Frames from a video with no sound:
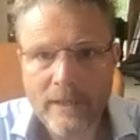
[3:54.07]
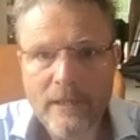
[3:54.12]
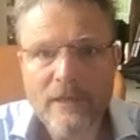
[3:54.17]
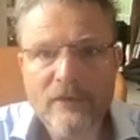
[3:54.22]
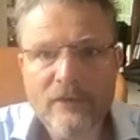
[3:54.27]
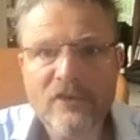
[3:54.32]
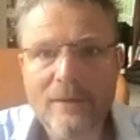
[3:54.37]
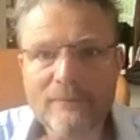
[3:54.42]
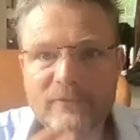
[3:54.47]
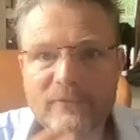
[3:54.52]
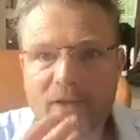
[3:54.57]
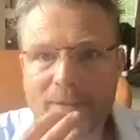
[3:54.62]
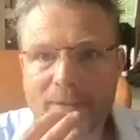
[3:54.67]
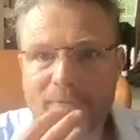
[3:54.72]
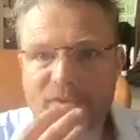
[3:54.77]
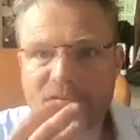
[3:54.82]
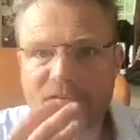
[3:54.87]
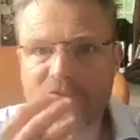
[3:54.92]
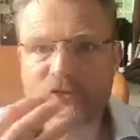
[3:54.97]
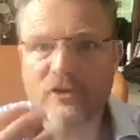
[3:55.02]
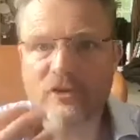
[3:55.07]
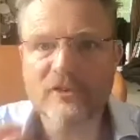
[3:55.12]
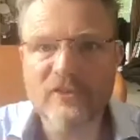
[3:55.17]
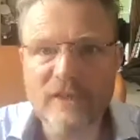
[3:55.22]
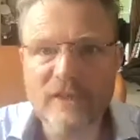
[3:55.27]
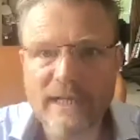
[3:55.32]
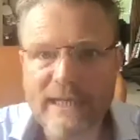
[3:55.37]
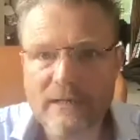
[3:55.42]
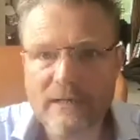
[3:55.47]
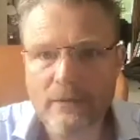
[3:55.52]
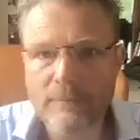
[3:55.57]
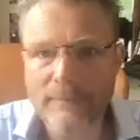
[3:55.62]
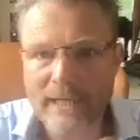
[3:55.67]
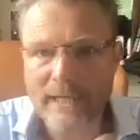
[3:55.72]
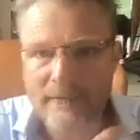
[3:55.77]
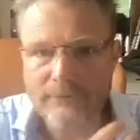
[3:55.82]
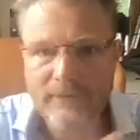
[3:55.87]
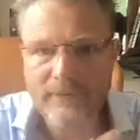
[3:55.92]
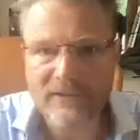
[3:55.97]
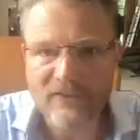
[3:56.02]
Sometimes it's just a little
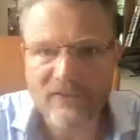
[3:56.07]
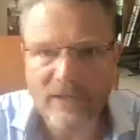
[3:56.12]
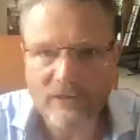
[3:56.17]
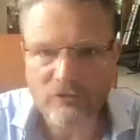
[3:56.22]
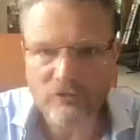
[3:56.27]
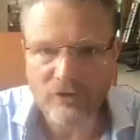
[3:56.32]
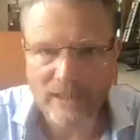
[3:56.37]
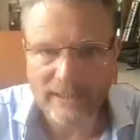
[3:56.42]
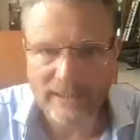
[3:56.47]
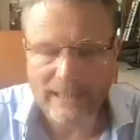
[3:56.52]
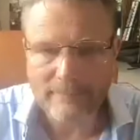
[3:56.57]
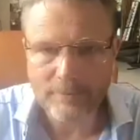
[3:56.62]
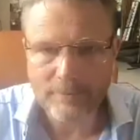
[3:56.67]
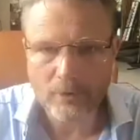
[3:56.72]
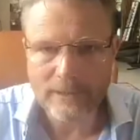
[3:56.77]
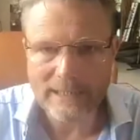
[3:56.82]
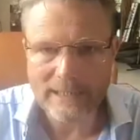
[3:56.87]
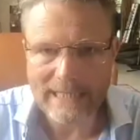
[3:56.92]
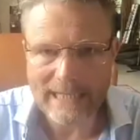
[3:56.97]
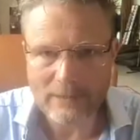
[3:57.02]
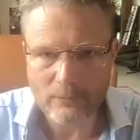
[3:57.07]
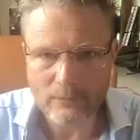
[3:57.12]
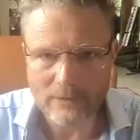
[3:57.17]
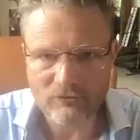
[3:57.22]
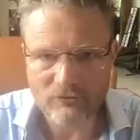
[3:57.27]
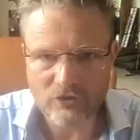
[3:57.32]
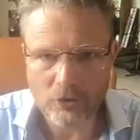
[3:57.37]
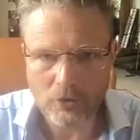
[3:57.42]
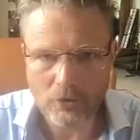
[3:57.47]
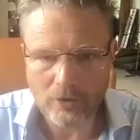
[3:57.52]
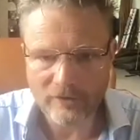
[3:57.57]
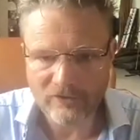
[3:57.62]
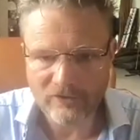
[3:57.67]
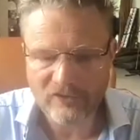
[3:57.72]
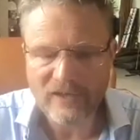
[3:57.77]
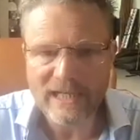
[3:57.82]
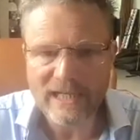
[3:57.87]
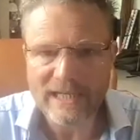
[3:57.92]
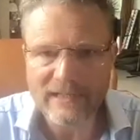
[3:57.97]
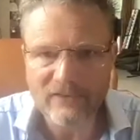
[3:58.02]
manifestation in their body language. You can
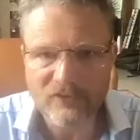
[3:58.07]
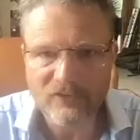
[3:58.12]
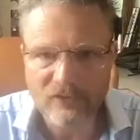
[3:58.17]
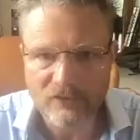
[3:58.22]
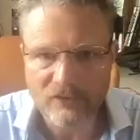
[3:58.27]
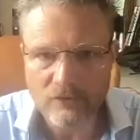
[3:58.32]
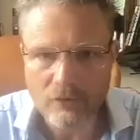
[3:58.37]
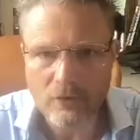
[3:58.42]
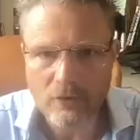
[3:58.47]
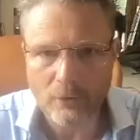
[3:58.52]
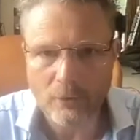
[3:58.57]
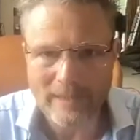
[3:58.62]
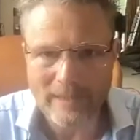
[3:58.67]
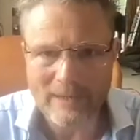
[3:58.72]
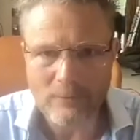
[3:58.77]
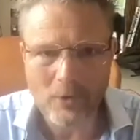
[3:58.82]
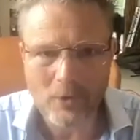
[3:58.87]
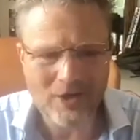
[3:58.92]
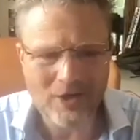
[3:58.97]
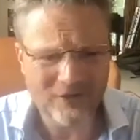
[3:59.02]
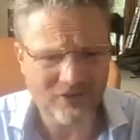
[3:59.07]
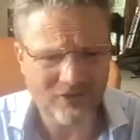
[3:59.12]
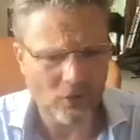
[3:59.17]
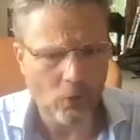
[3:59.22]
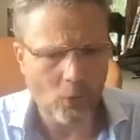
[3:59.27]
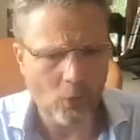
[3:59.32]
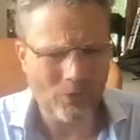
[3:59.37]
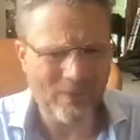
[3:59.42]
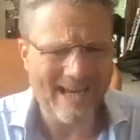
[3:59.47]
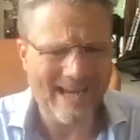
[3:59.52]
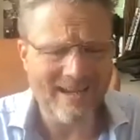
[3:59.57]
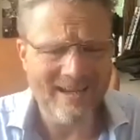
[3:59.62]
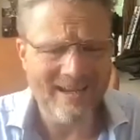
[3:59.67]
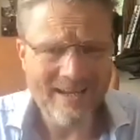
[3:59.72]
see it's not their words, or they're